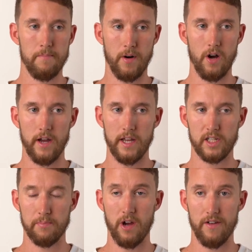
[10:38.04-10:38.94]
buy
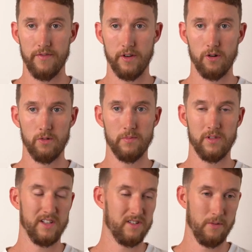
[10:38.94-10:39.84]
expired film,
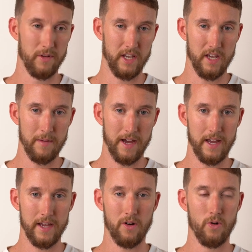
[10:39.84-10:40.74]
that's not really
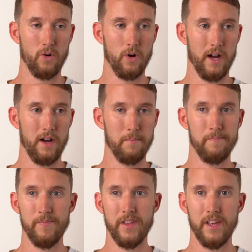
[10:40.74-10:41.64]
eBay, or
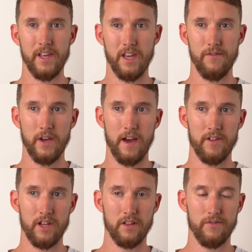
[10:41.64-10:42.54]
if you have
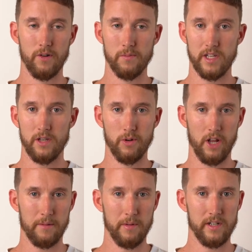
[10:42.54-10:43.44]
any other films that you would
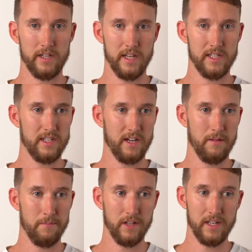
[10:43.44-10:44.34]
like me to test,
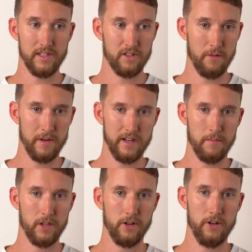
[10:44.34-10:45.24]
please comment
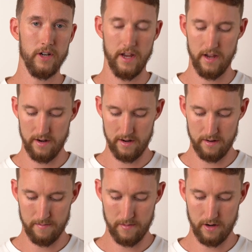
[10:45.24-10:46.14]
down below, and
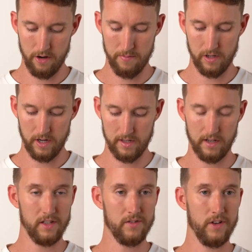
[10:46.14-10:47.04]
I hope you guys
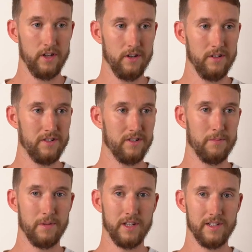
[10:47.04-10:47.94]
like this video,
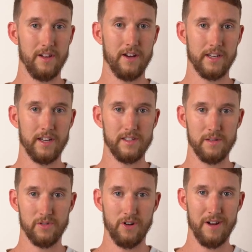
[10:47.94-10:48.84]
so please like and
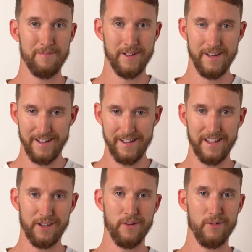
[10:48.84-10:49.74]
subscribe.
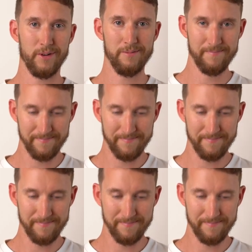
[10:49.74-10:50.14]
Thank you everyone.